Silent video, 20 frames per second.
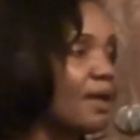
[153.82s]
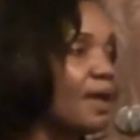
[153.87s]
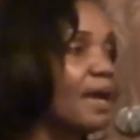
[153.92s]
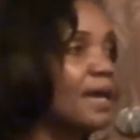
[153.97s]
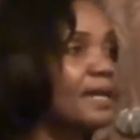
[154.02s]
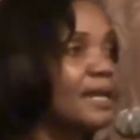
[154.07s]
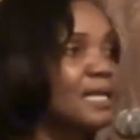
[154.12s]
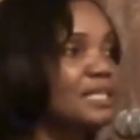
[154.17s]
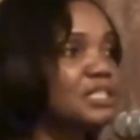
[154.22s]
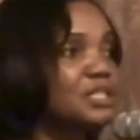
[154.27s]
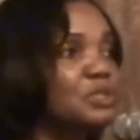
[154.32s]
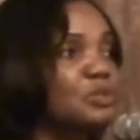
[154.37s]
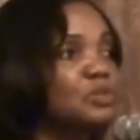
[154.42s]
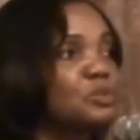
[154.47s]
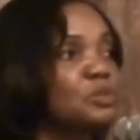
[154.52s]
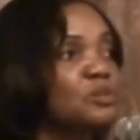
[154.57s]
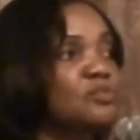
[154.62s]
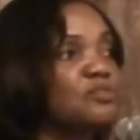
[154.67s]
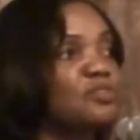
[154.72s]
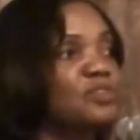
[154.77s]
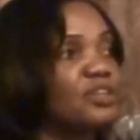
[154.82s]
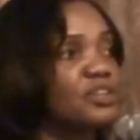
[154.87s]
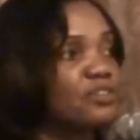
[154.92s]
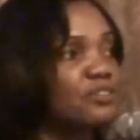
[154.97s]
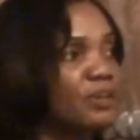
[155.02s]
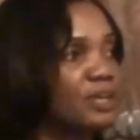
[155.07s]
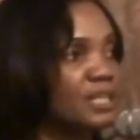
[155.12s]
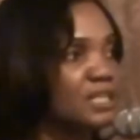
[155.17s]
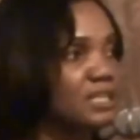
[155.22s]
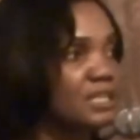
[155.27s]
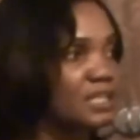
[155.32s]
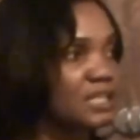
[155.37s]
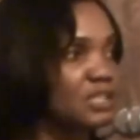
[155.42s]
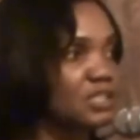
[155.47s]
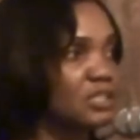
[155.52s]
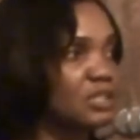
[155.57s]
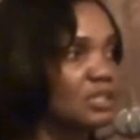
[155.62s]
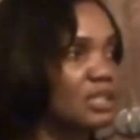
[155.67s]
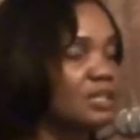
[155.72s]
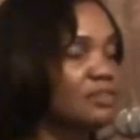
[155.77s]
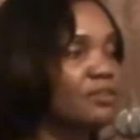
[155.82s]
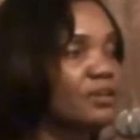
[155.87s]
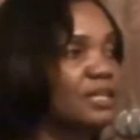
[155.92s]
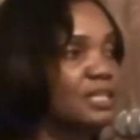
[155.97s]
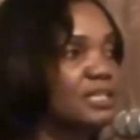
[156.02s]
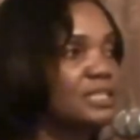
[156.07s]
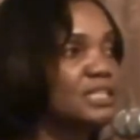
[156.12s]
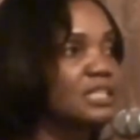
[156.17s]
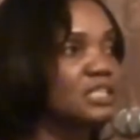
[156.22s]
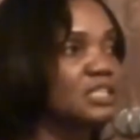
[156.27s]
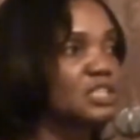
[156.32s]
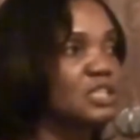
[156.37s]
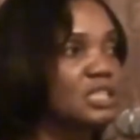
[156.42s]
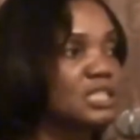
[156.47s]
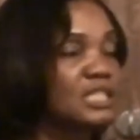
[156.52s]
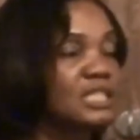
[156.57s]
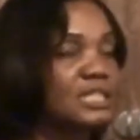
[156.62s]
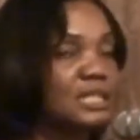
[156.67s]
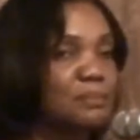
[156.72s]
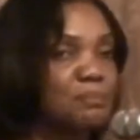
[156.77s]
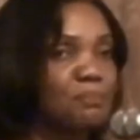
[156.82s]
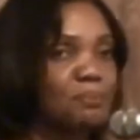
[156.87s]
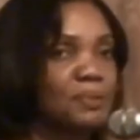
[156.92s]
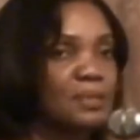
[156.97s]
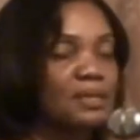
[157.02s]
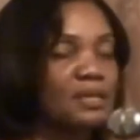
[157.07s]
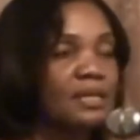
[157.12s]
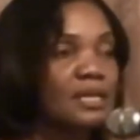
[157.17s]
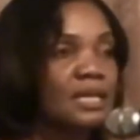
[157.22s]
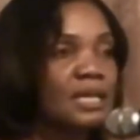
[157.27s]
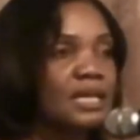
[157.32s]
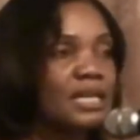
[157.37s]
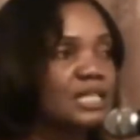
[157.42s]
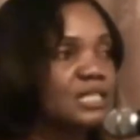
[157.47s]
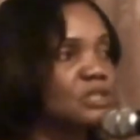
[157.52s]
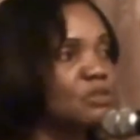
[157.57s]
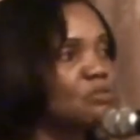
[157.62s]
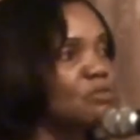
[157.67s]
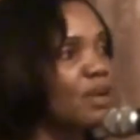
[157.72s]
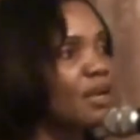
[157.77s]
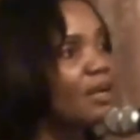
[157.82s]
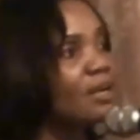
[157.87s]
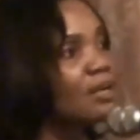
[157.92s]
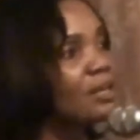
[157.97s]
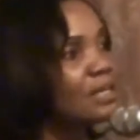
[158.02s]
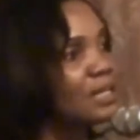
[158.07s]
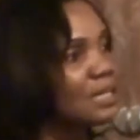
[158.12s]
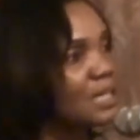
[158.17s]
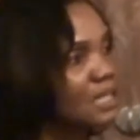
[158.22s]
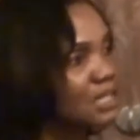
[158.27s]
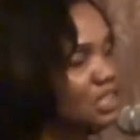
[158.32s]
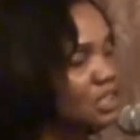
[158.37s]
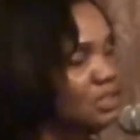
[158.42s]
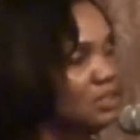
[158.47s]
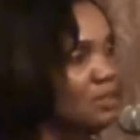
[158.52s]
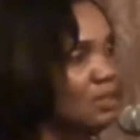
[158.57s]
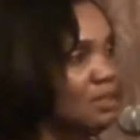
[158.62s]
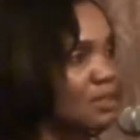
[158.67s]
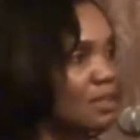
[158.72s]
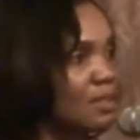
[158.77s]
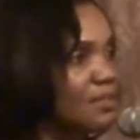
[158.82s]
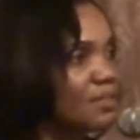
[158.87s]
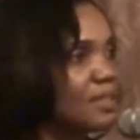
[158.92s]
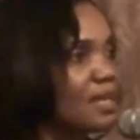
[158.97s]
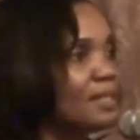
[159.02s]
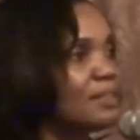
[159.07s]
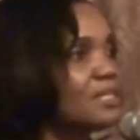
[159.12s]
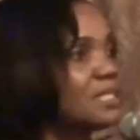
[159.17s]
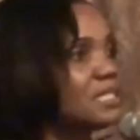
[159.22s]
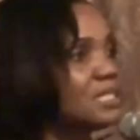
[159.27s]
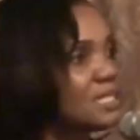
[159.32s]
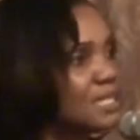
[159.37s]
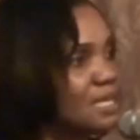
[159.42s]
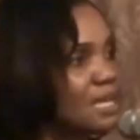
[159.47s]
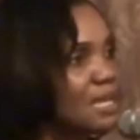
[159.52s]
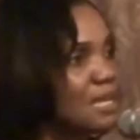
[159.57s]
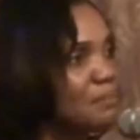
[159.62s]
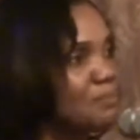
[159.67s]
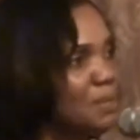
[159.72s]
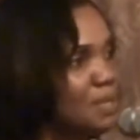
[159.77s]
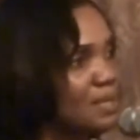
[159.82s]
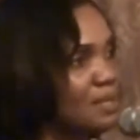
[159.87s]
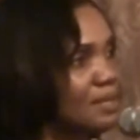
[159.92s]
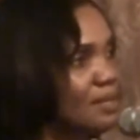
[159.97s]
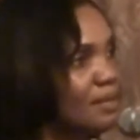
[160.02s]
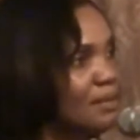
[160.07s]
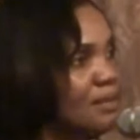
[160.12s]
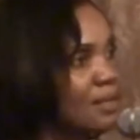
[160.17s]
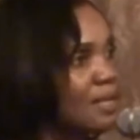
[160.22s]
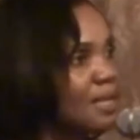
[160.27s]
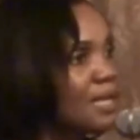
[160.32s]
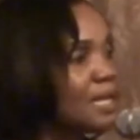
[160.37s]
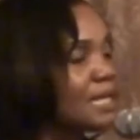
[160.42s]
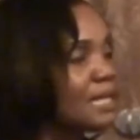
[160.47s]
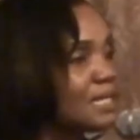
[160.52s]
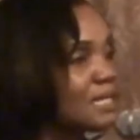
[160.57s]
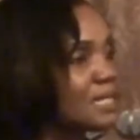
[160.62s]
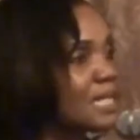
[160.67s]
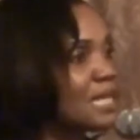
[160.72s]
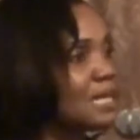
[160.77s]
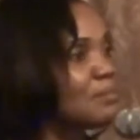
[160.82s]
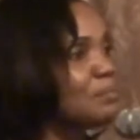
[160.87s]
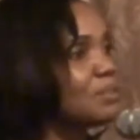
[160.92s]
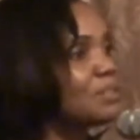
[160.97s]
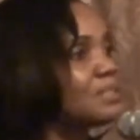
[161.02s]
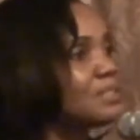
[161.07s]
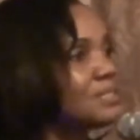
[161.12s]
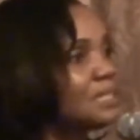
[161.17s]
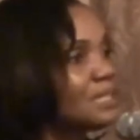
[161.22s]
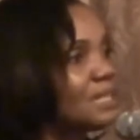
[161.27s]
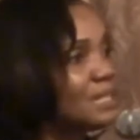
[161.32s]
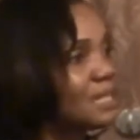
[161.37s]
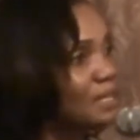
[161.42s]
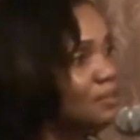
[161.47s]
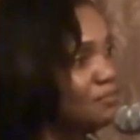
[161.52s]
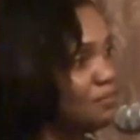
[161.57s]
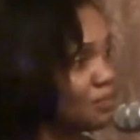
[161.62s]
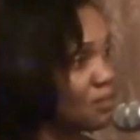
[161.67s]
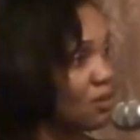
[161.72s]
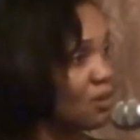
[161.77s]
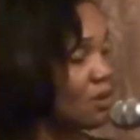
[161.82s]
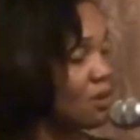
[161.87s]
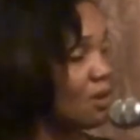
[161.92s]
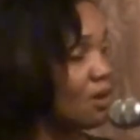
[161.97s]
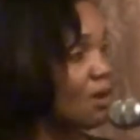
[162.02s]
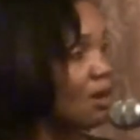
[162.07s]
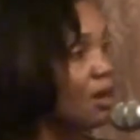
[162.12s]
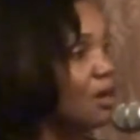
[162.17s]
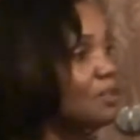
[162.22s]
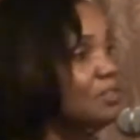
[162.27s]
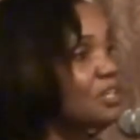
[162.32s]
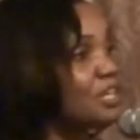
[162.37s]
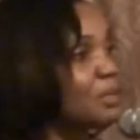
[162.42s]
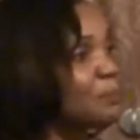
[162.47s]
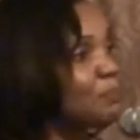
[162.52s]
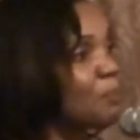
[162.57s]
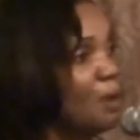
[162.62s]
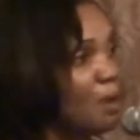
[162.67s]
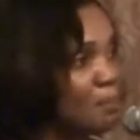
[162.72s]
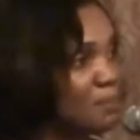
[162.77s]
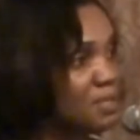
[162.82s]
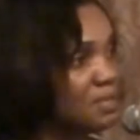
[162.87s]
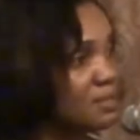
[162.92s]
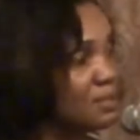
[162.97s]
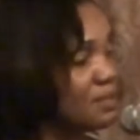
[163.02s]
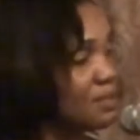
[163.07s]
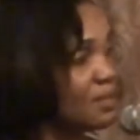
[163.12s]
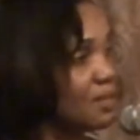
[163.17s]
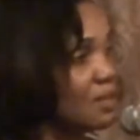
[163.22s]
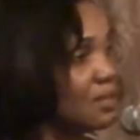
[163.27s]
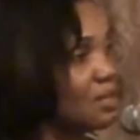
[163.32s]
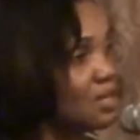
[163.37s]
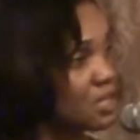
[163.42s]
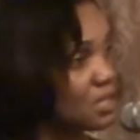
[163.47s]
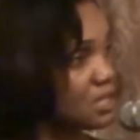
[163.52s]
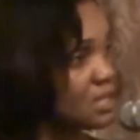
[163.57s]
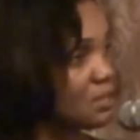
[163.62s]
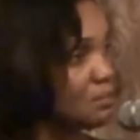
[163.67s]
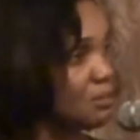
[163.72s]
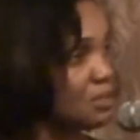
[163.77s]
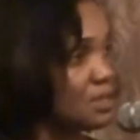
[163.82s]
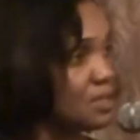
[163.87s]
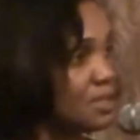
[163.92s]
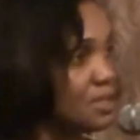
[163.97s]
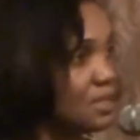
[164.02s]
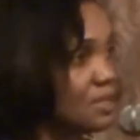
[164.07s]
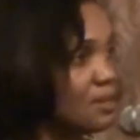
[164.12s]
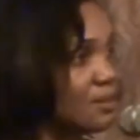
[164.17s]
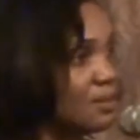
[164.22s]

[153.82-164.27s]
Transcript: And as you know, for accreditation, accreditation simply is a recognition that the CAB is able to deliver on their promise to their customers.